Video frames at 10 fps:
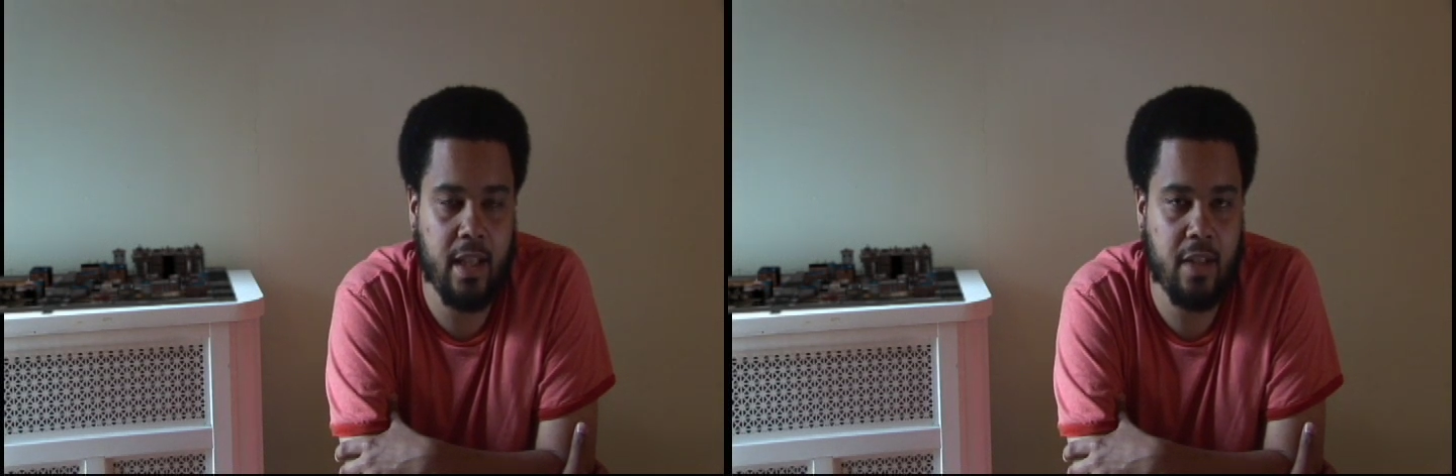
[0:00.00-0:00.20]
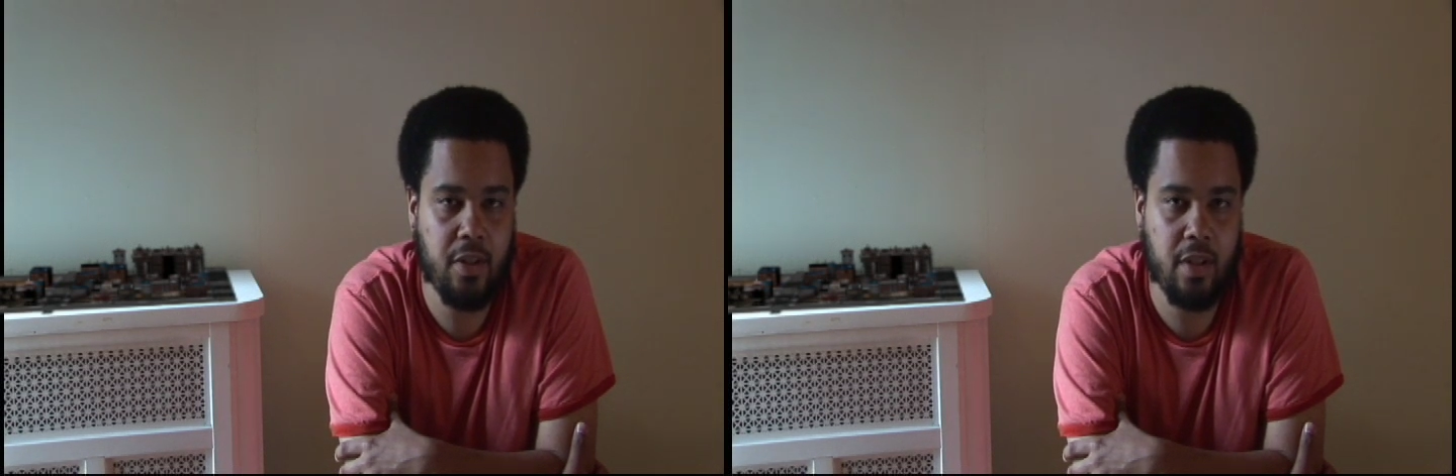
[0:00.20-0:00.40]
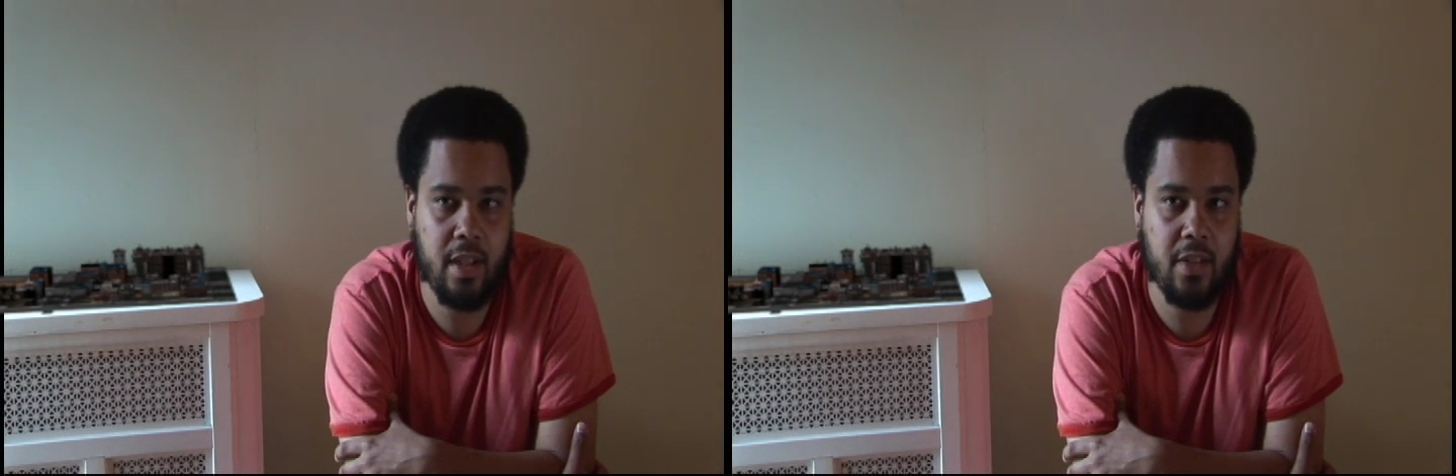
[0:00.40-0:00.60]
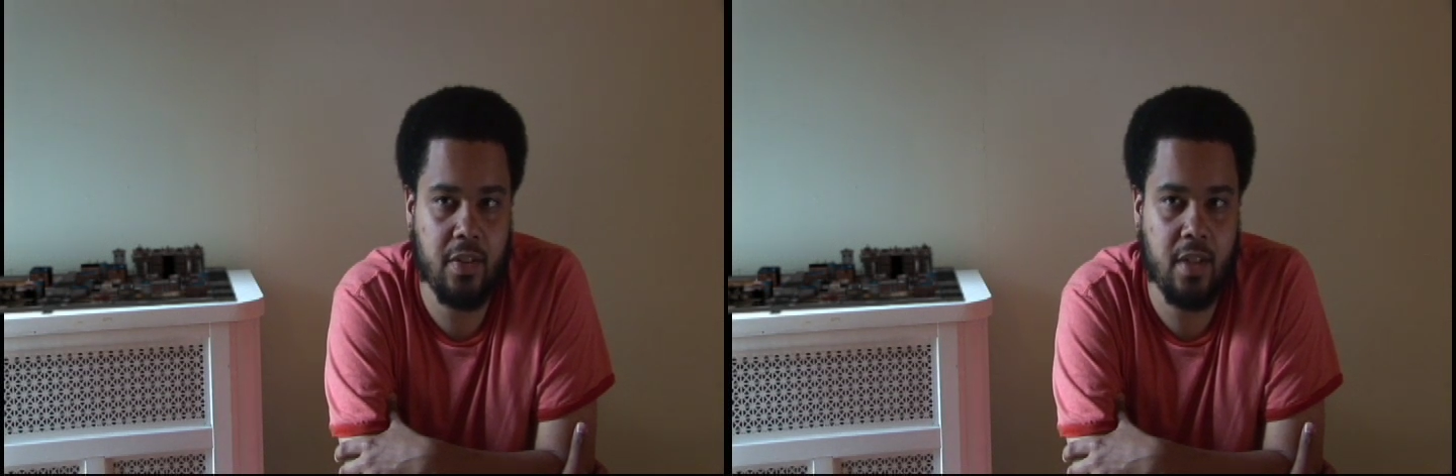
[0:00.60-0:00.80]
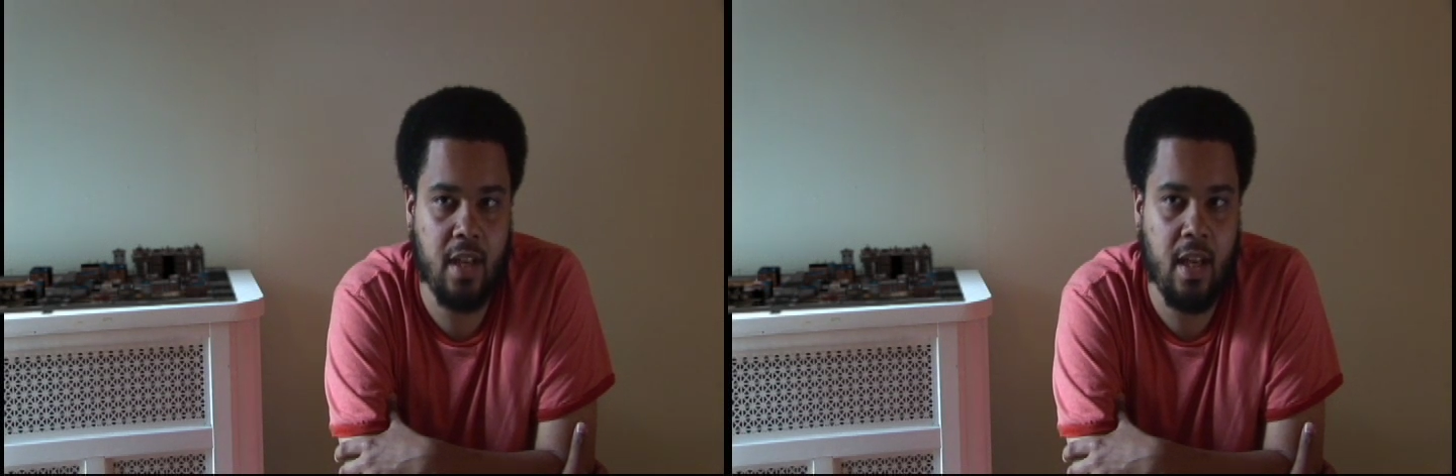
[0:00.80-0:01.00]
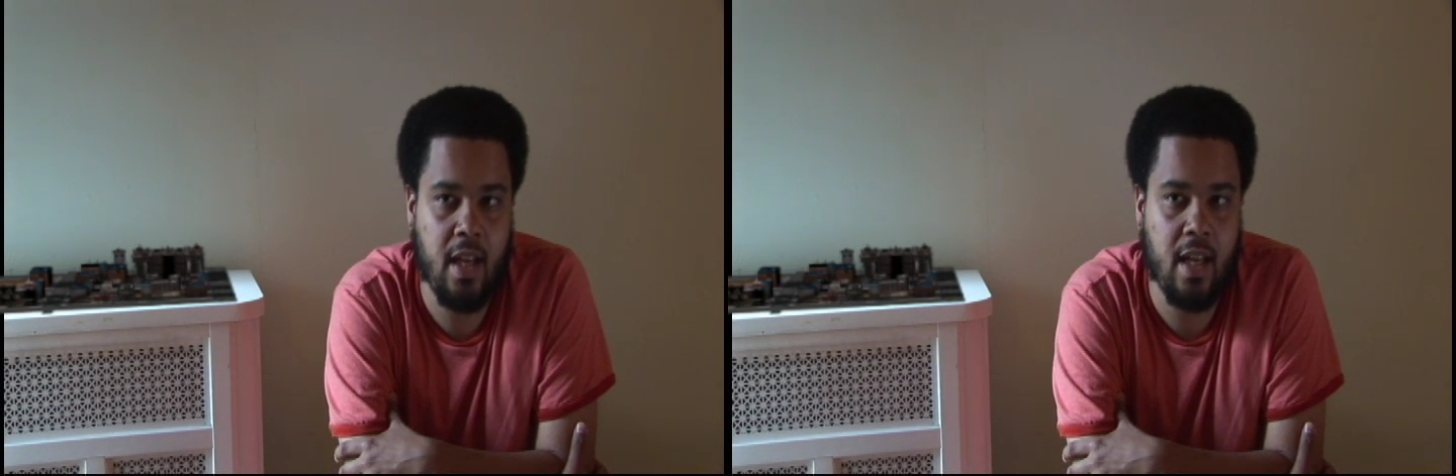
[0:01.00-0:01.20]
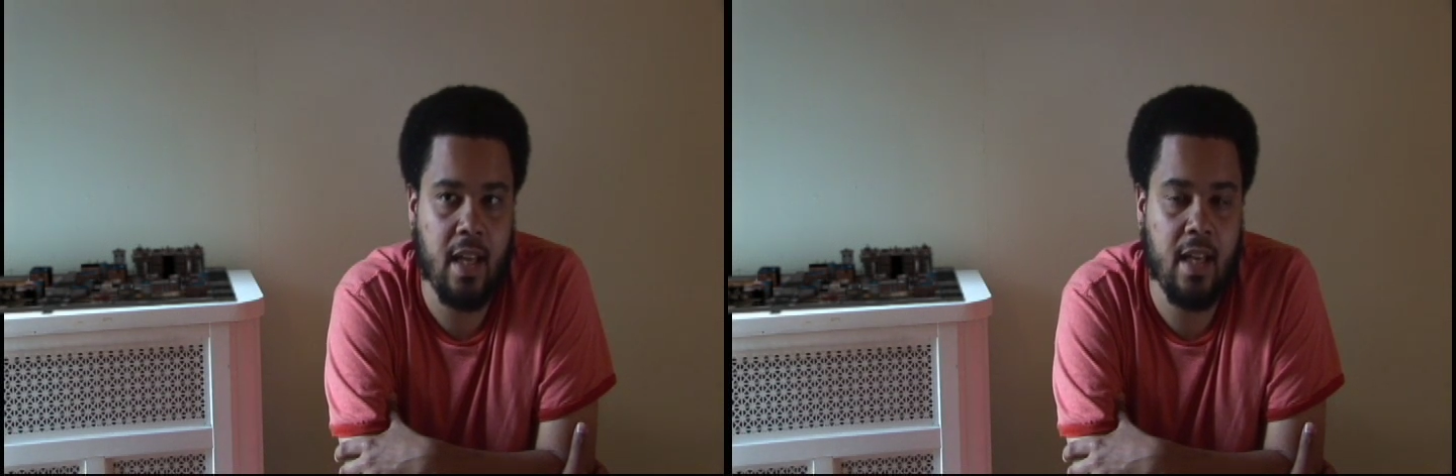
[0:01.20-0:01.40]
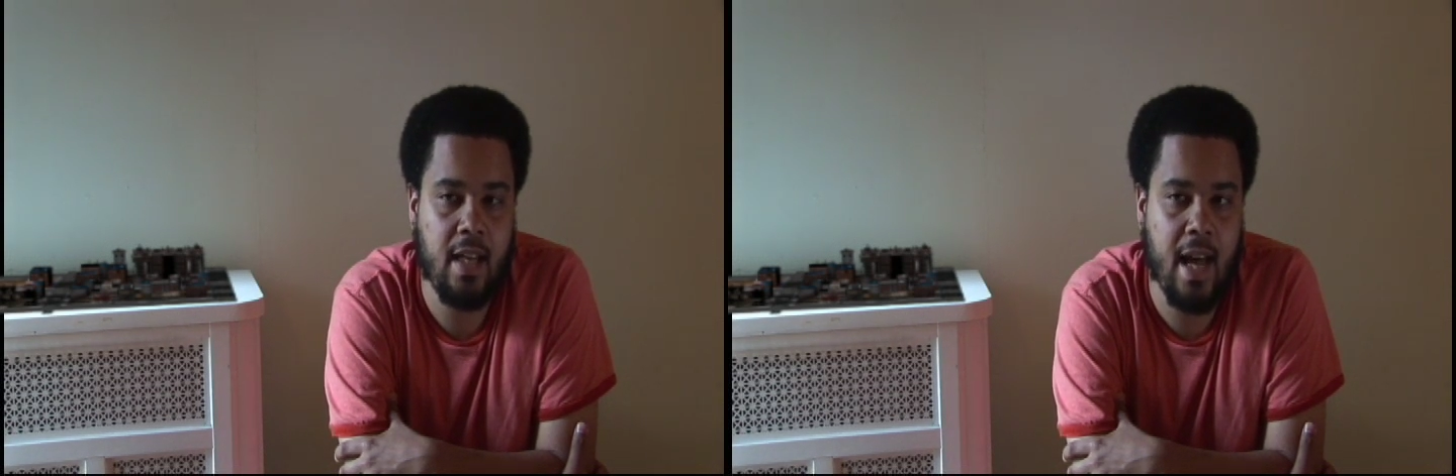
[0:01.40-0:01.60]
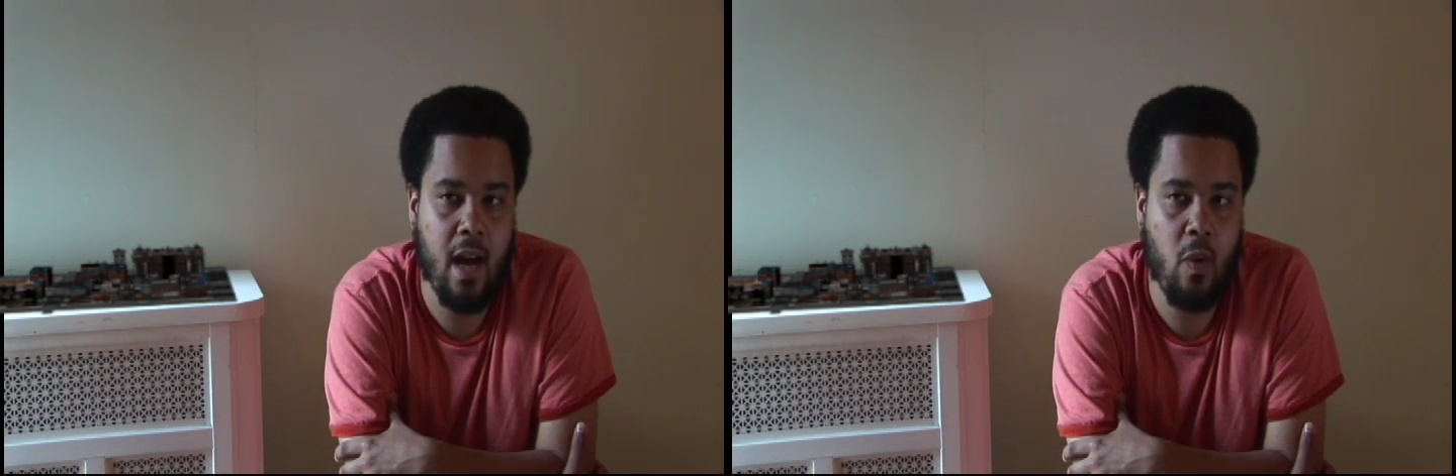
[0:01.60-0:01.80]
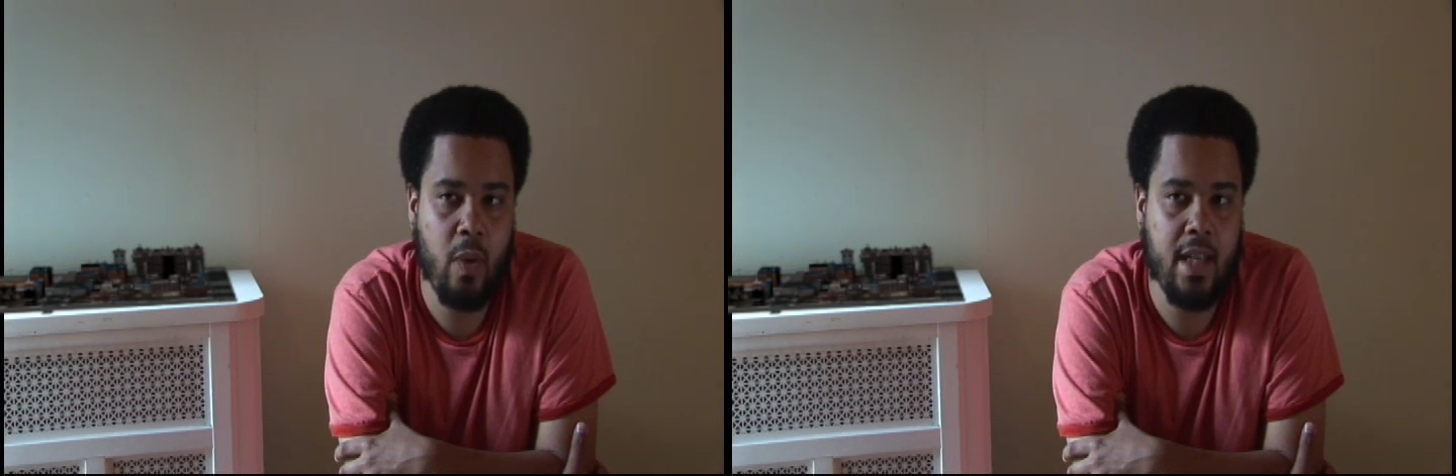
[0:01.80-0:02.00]
interest in
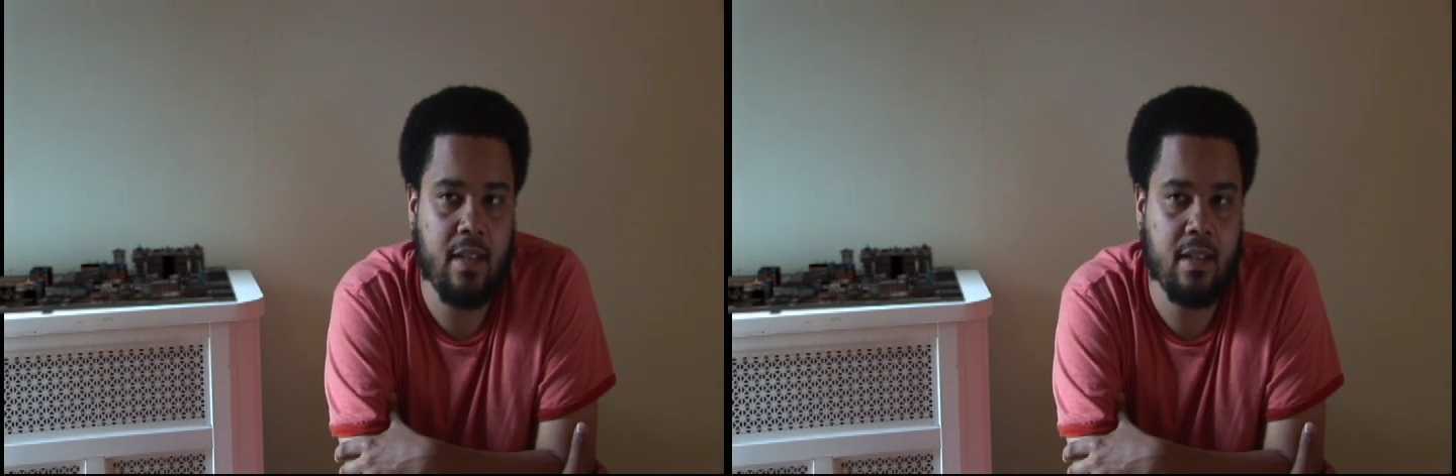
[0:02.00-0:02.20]
how we